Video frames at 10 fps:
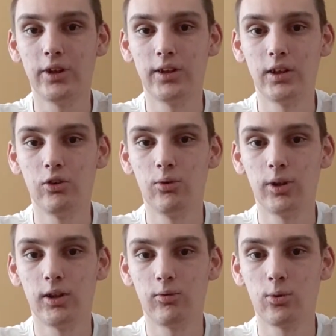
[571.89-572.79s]
and they do
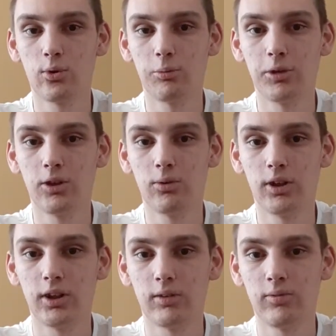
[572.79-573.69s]
have Corner Bakery
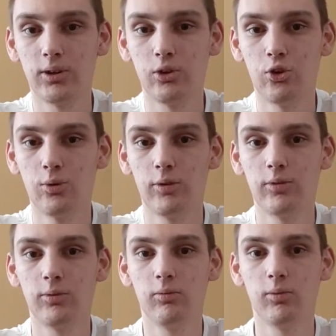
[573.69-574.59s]
Cafe in two of them,